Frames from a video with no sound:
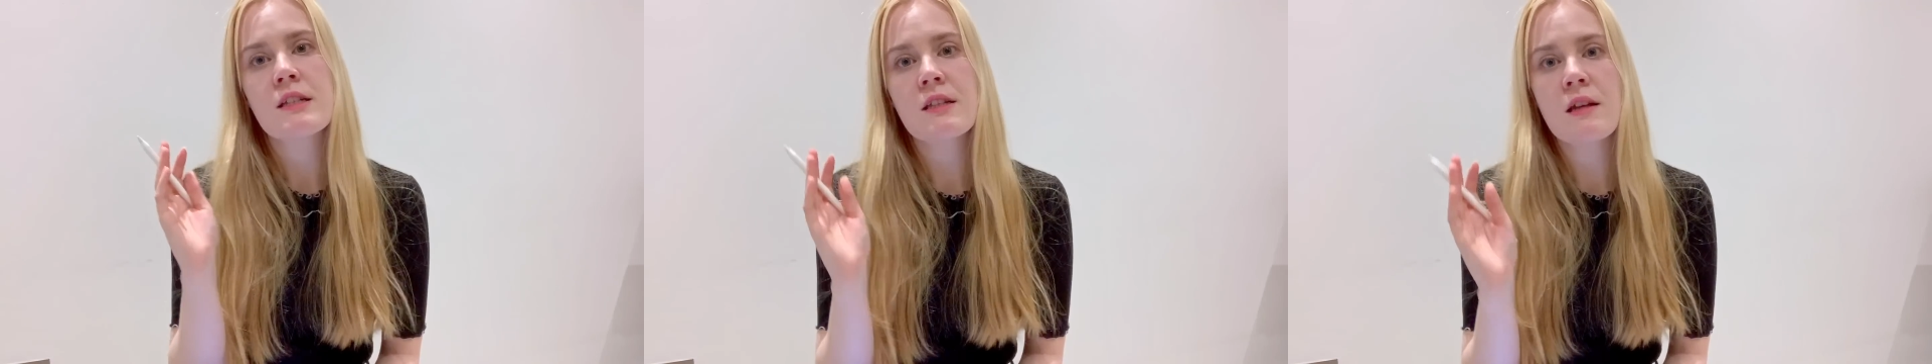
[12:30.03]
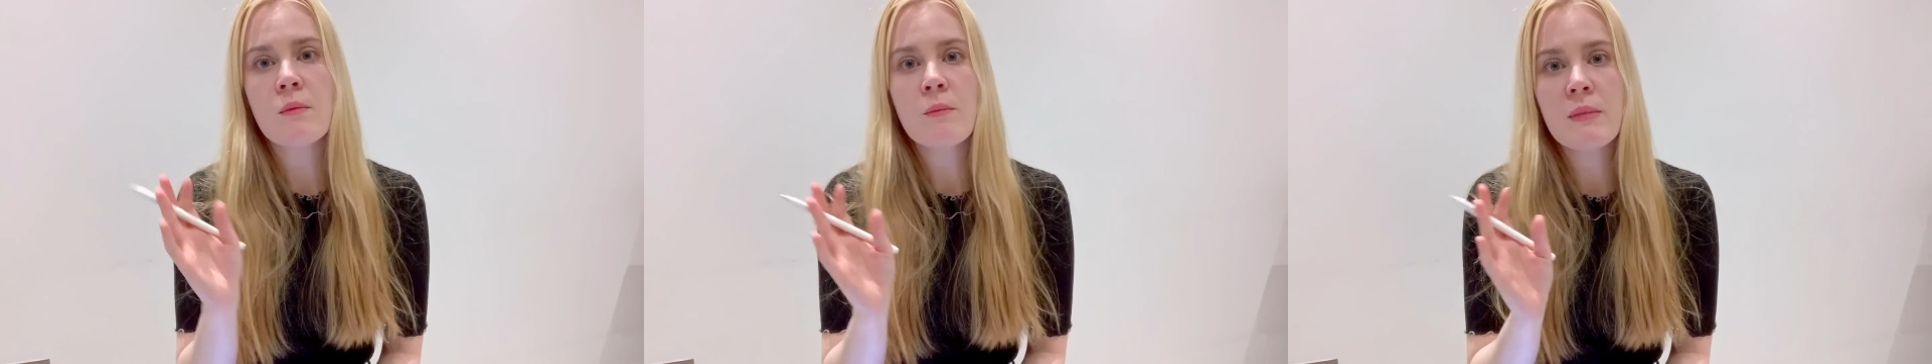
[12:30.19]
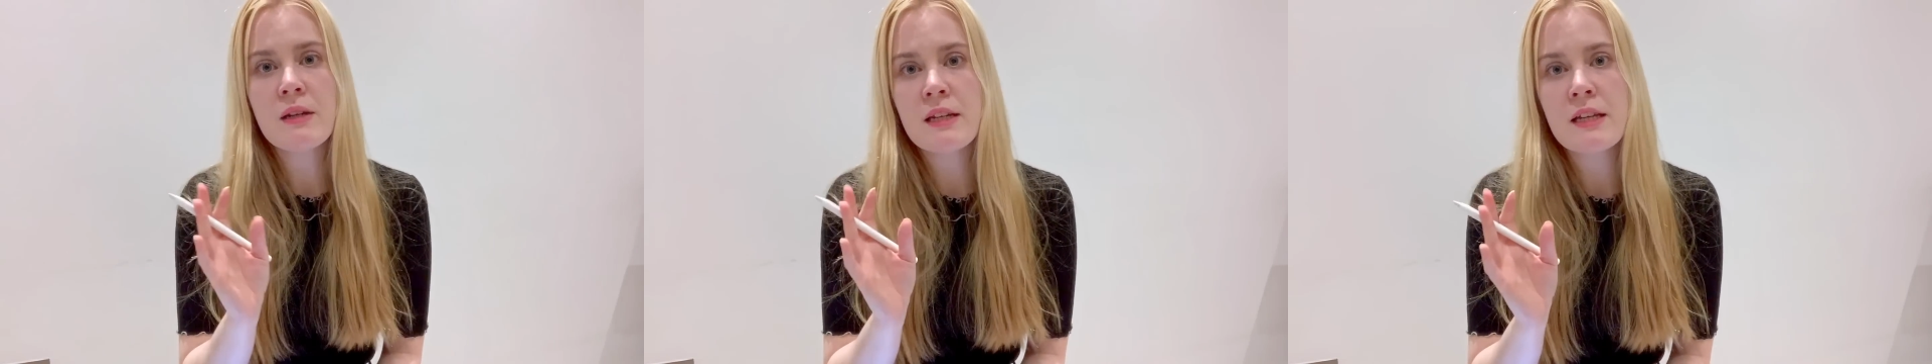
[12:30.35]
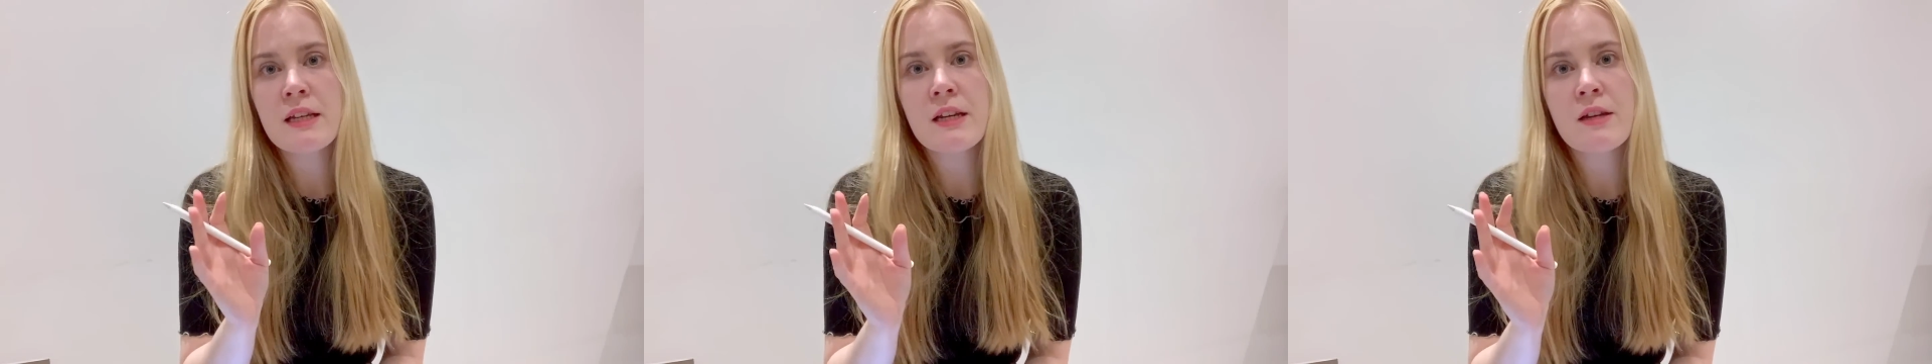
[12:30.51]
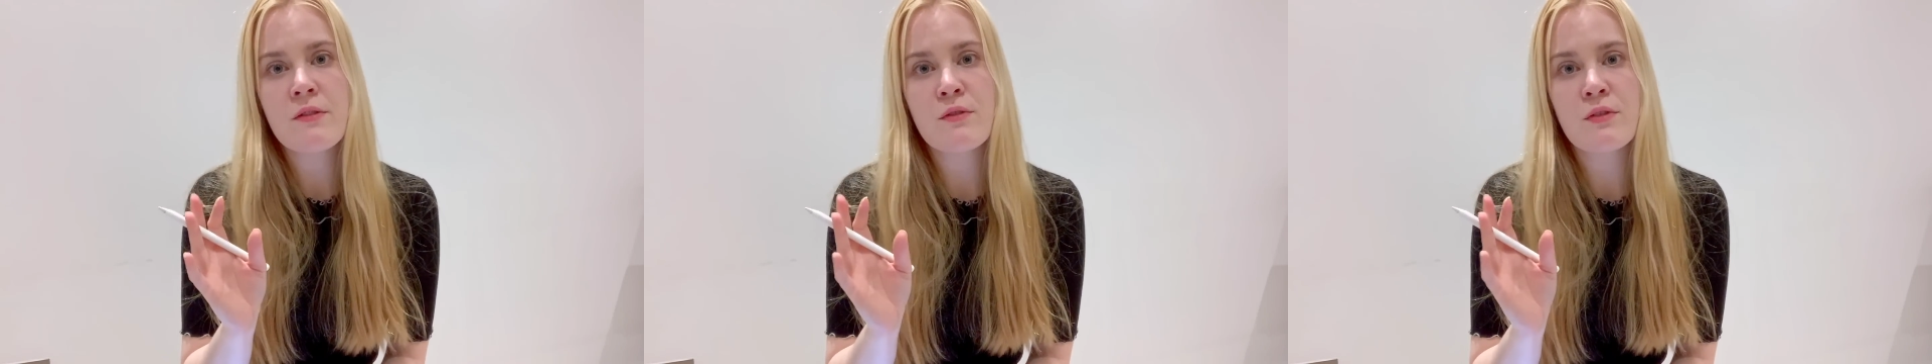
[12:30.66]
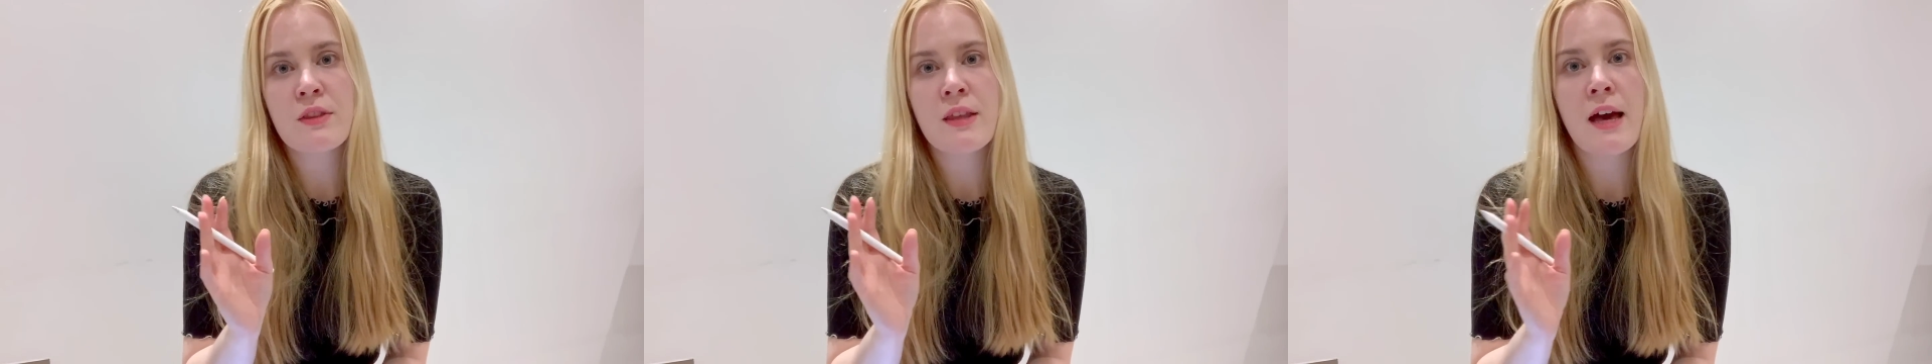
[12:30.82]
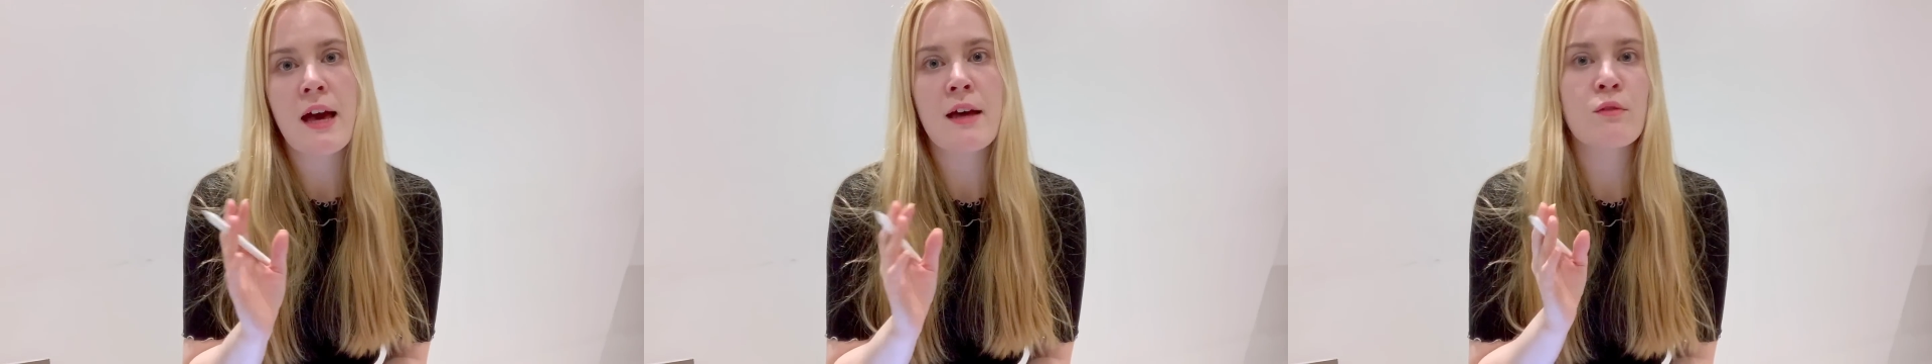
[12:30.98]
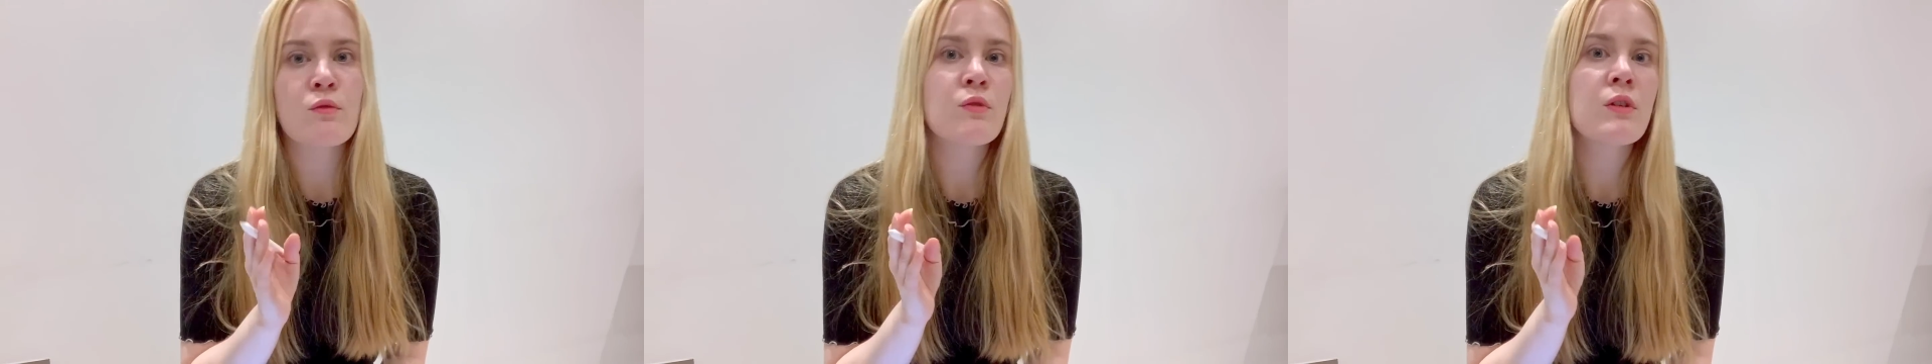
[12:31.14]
Some believe that